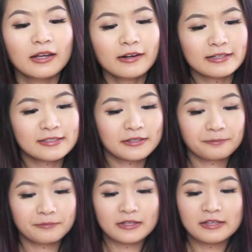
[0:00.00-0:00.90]
Alright,
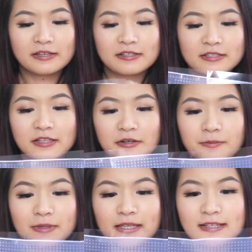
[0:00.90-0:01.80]

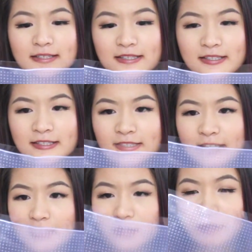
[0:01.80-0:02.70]
so it is this
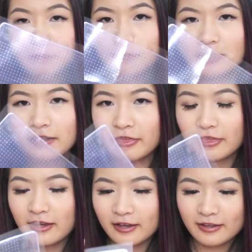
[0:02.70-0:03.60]
silicone
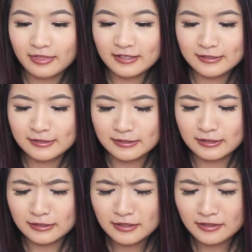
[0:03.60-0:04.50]
thing that's
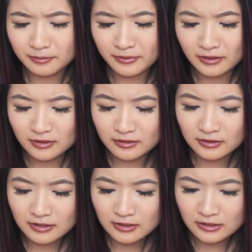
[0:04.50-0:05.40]
sticky
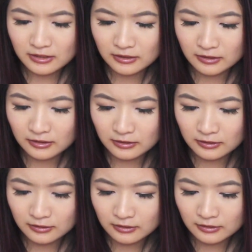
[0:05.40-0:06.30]
apparently.
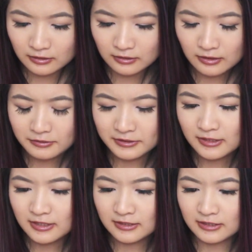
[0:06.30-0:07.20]
No,
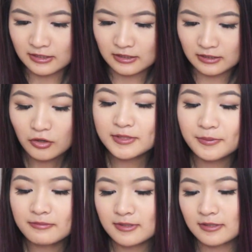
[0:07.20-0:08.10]
it's not sticky. Oh, it's
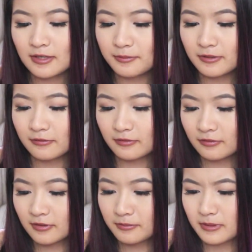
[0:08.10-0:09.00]
probably to keep it
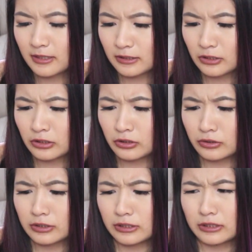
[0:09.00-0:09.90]
from being
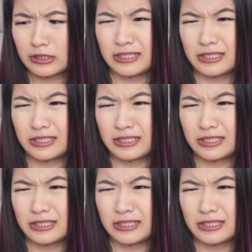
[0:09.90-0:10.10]
dirty.